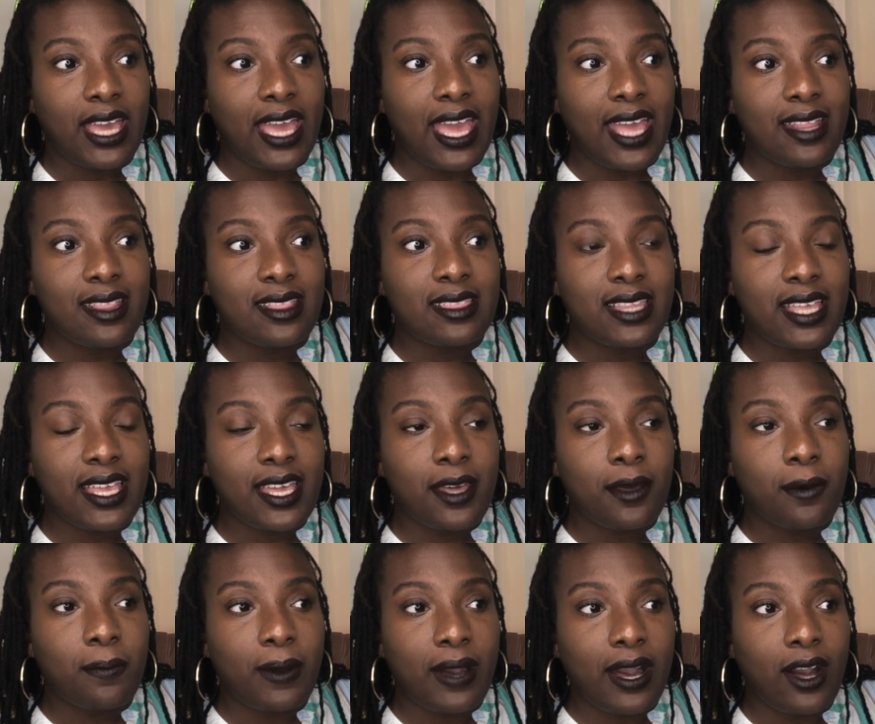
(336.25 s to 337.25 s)
and think
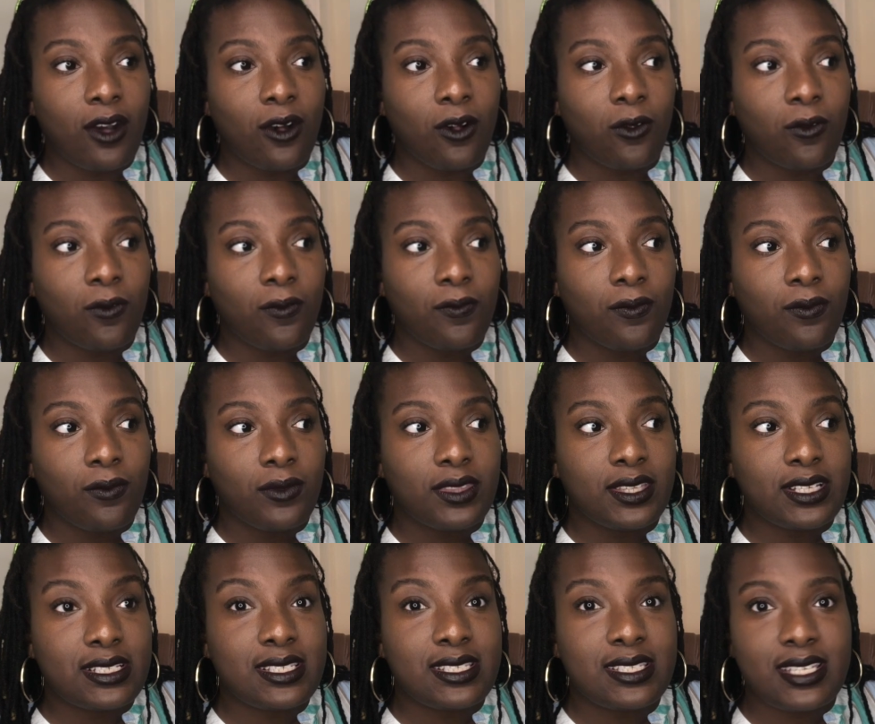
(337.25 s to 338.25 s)
about
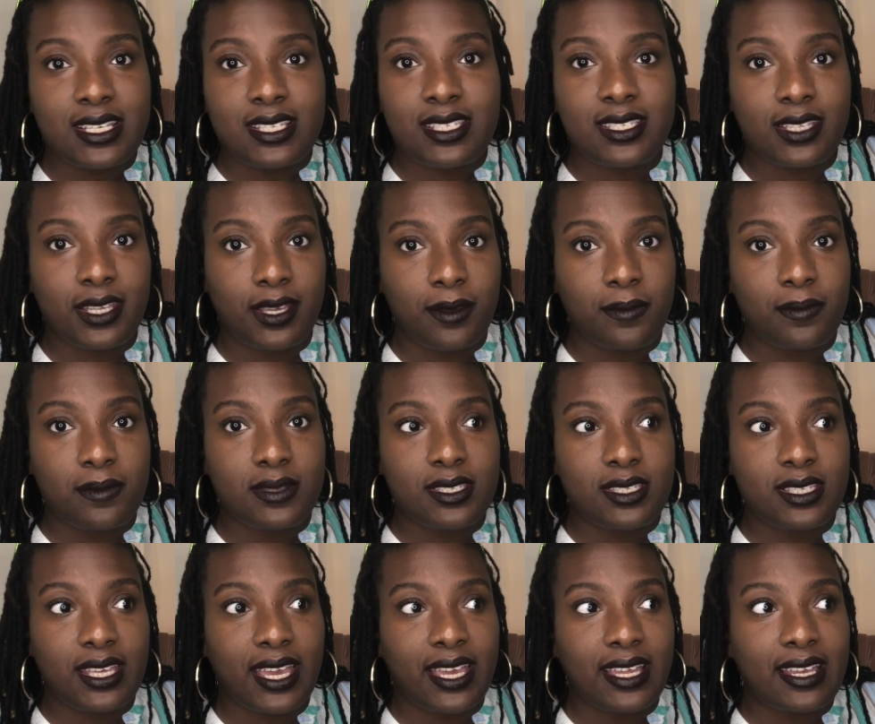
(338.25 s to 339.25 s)
the
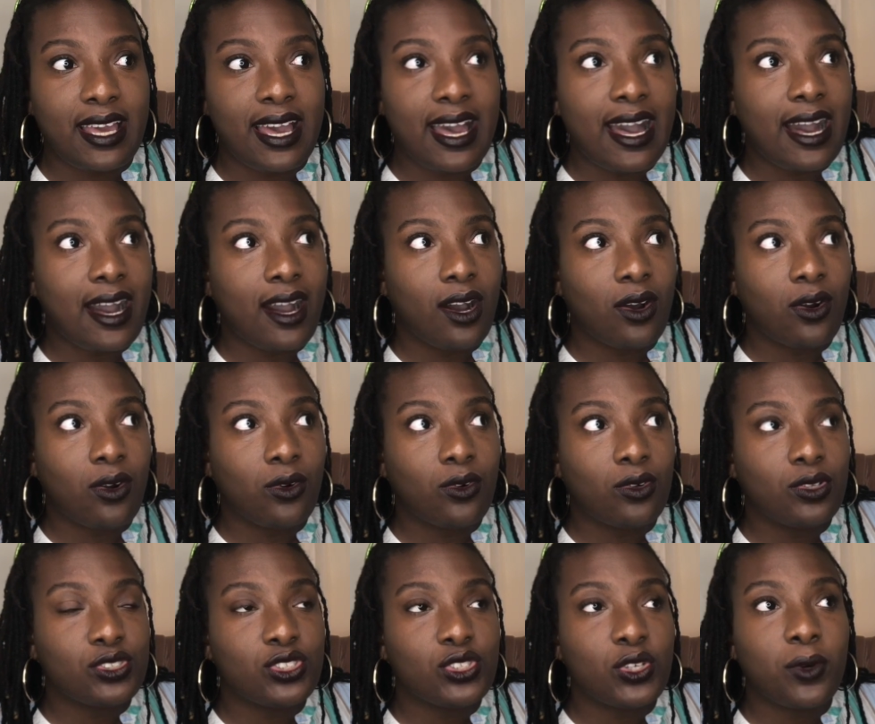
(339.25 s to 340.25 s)
systems and how
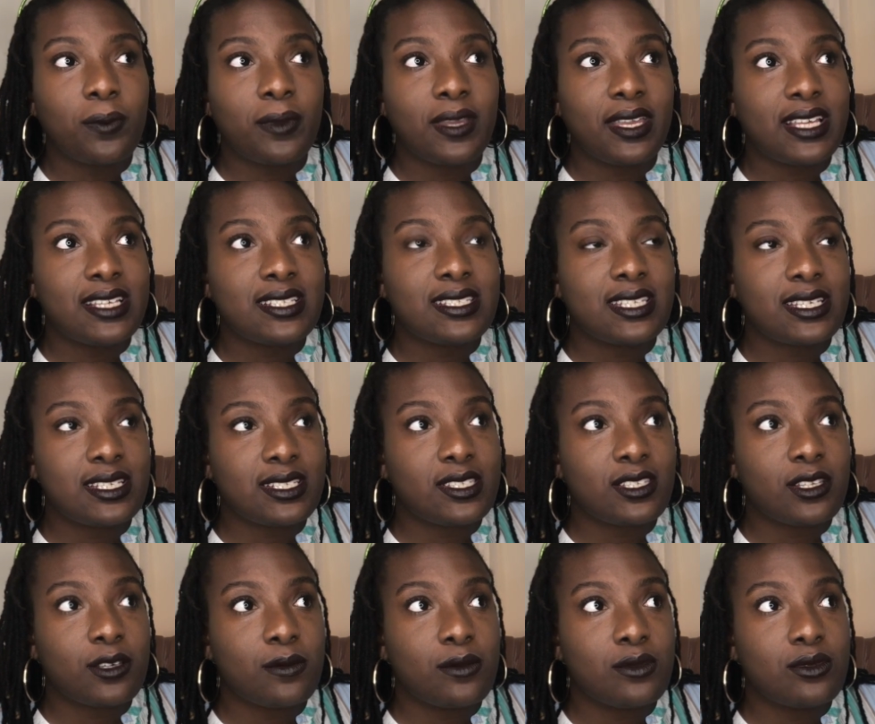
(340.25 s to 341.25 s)
so many
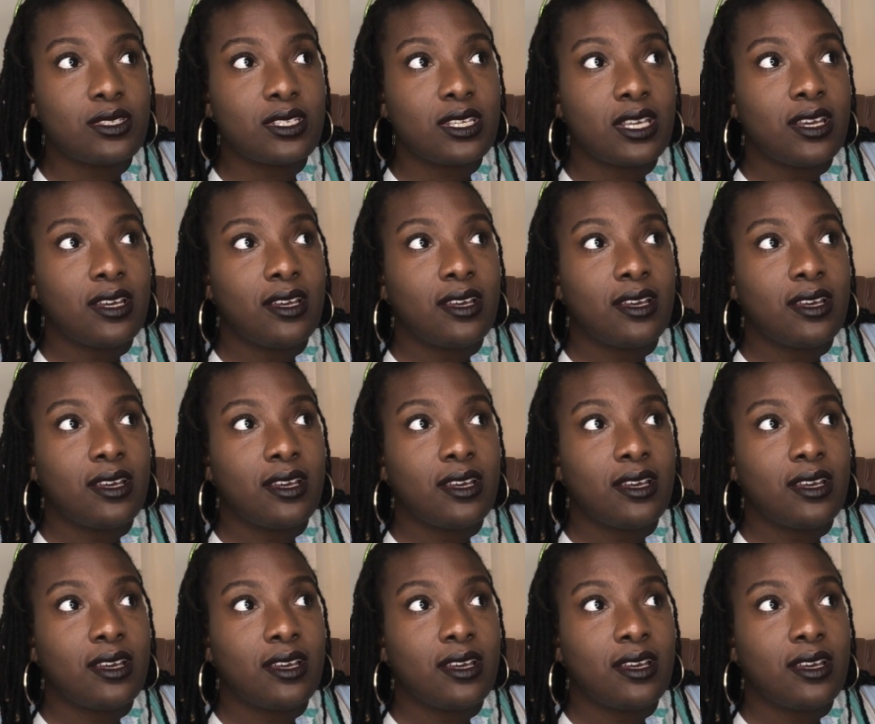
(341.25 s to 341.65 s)
systems